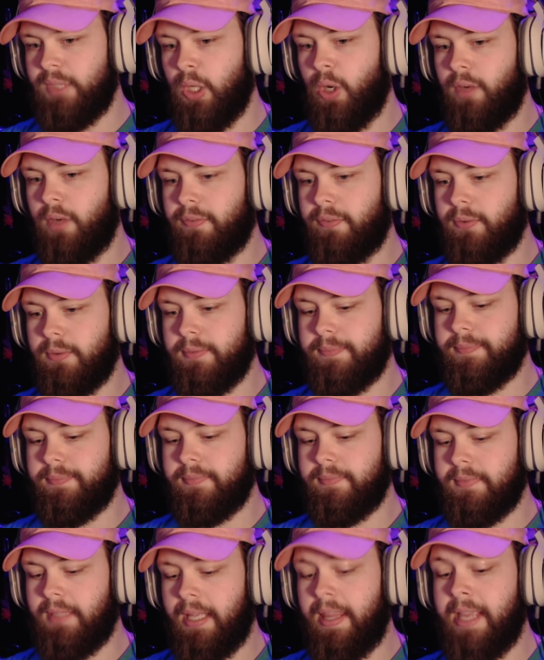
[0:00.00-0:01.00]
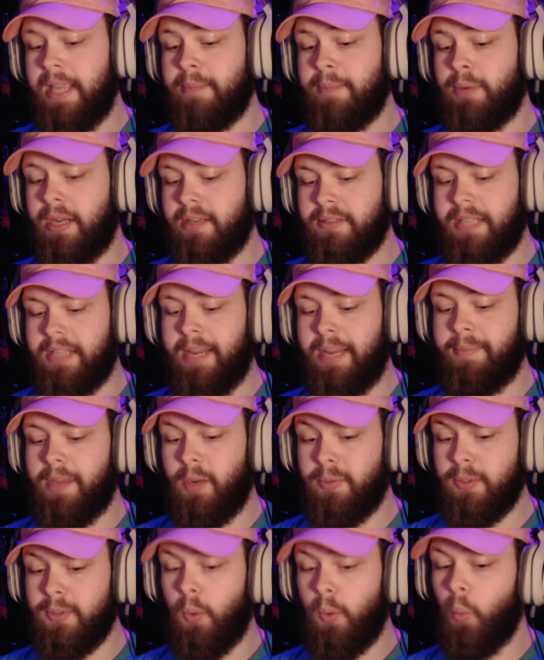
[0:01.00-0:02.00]
Awful. I think bringing Sam
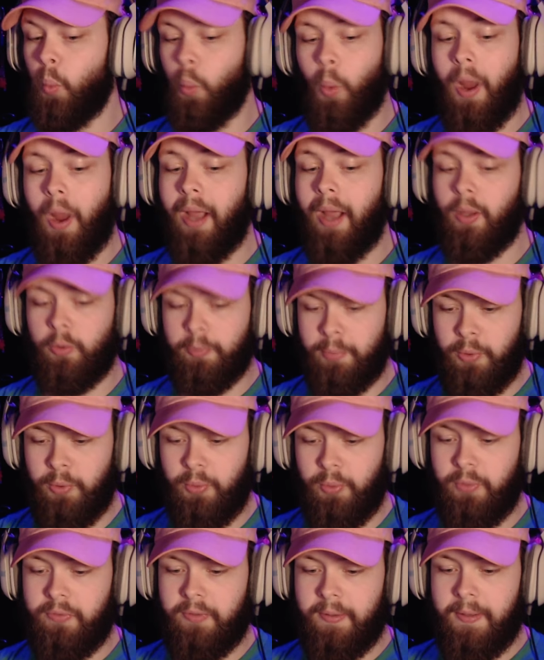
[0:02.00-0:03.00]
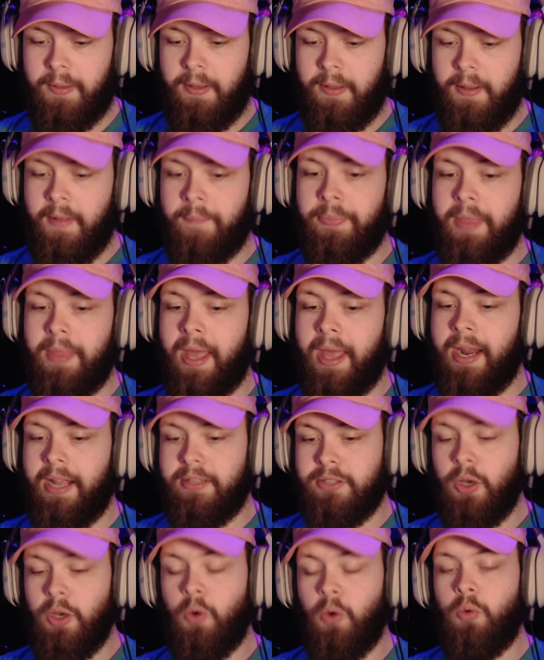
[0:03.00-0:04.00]
there was a wild move. And I
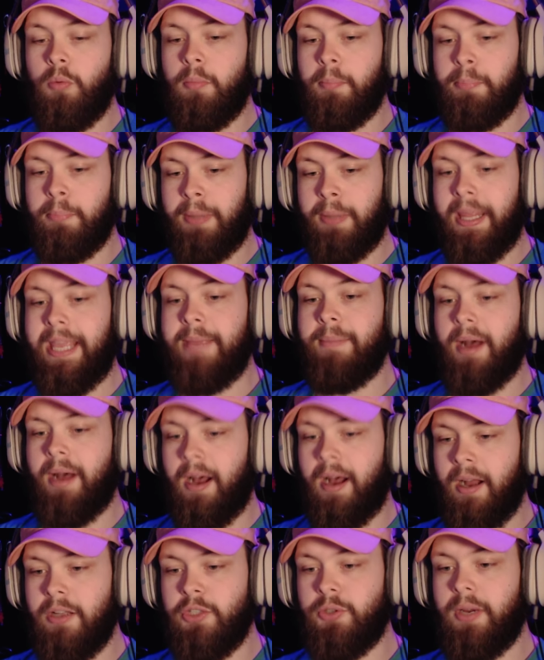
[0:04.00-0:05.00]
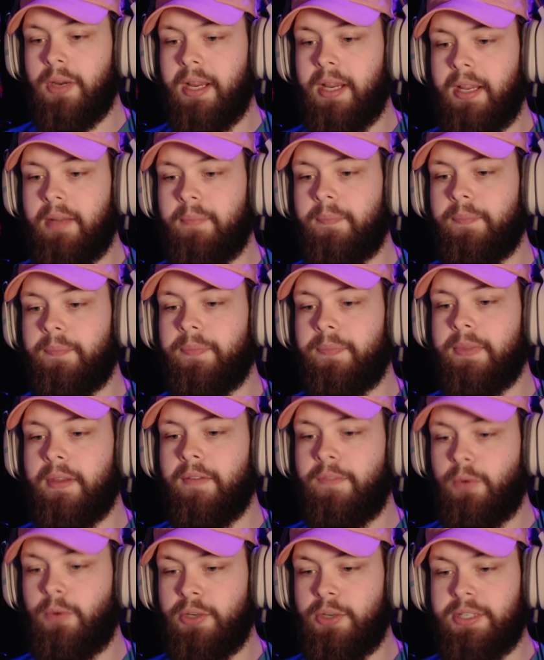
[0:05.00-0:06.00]
don't blame Andre
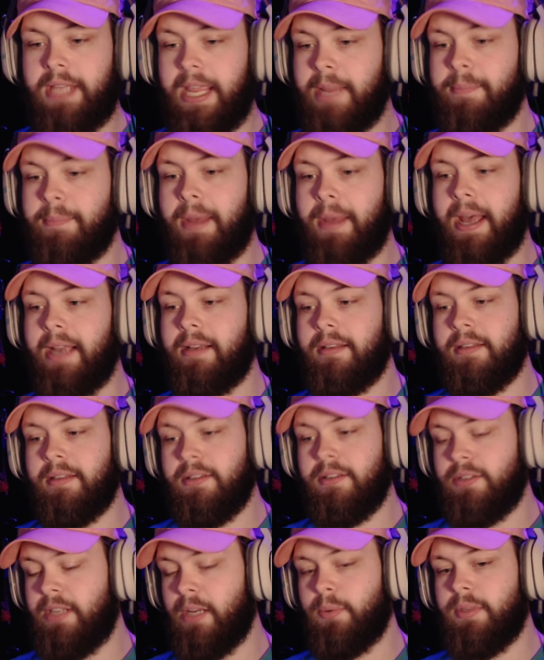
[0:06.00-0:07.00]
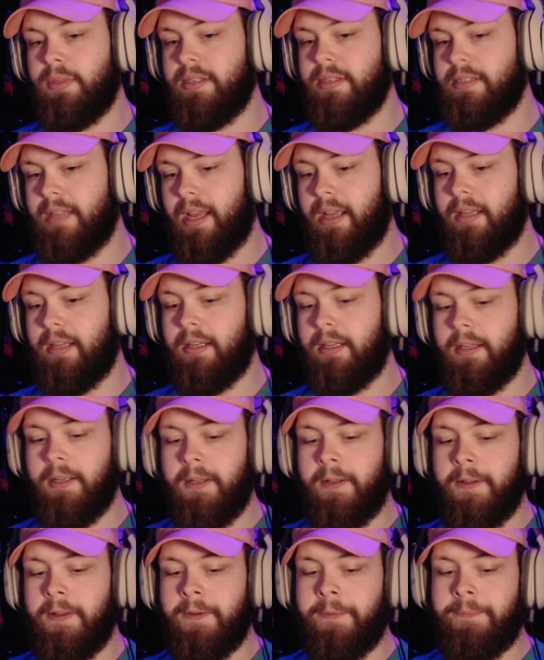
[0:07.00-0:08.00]
for staying back to stick with his dad.
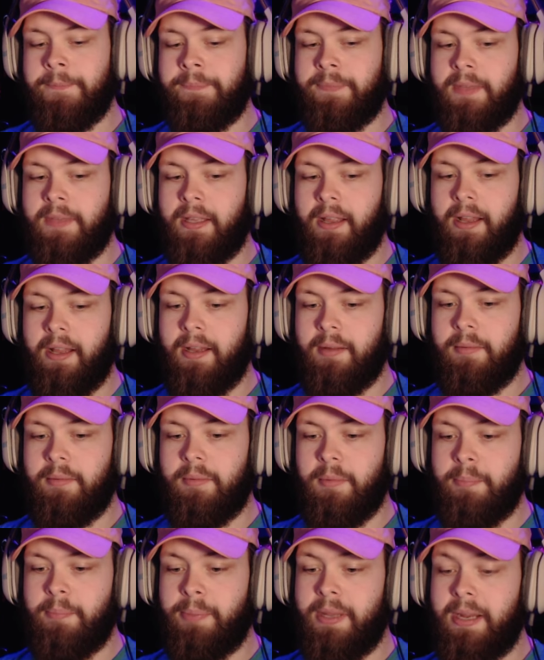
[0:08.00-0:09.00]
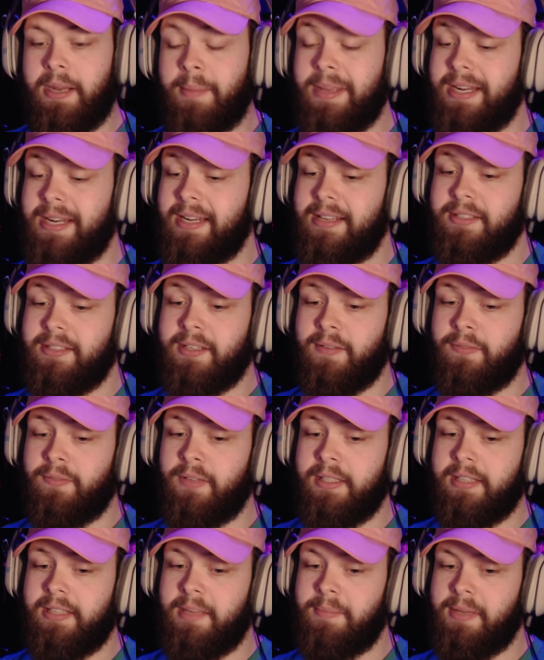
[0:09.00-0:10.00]
But I mean, it is
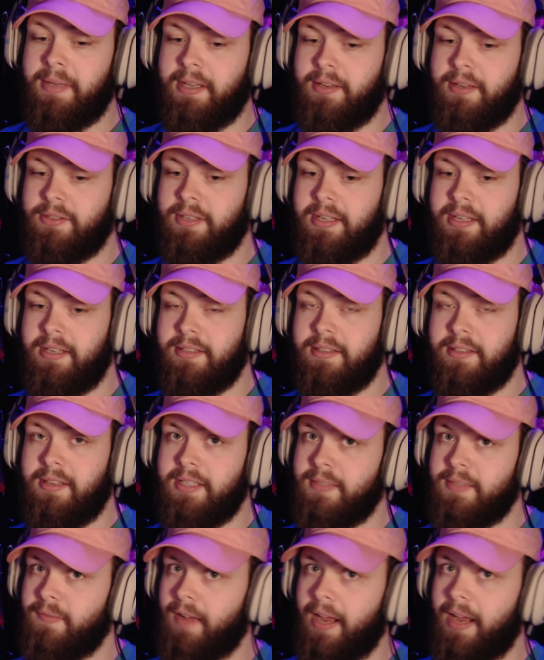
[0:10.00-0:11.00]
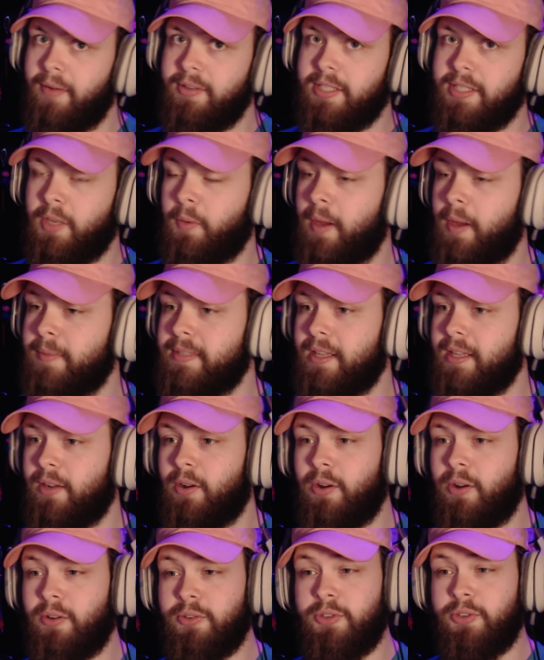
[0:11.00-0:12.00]
conflicting because it is this virus that wipes out
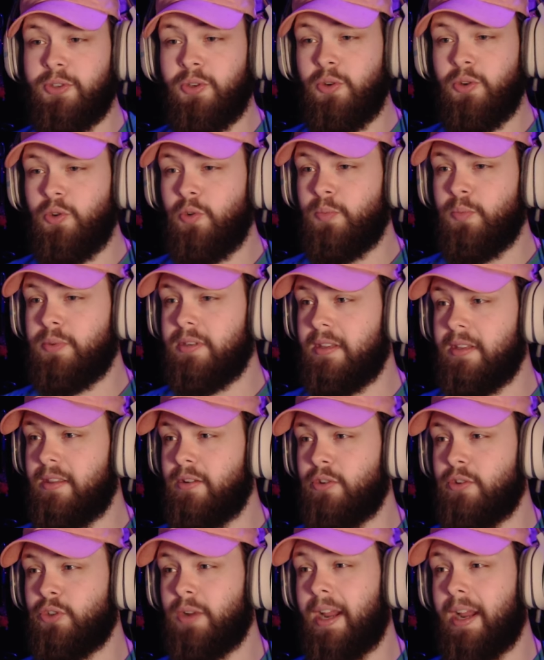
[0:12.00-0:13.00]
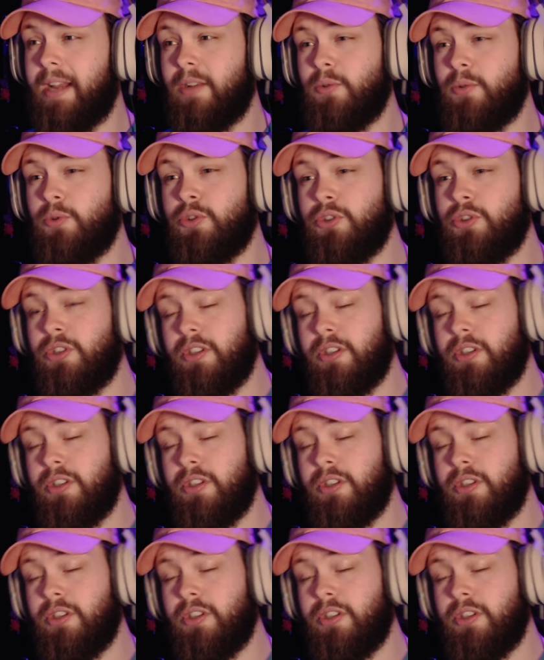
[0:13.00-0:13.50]
all soups and they're trying to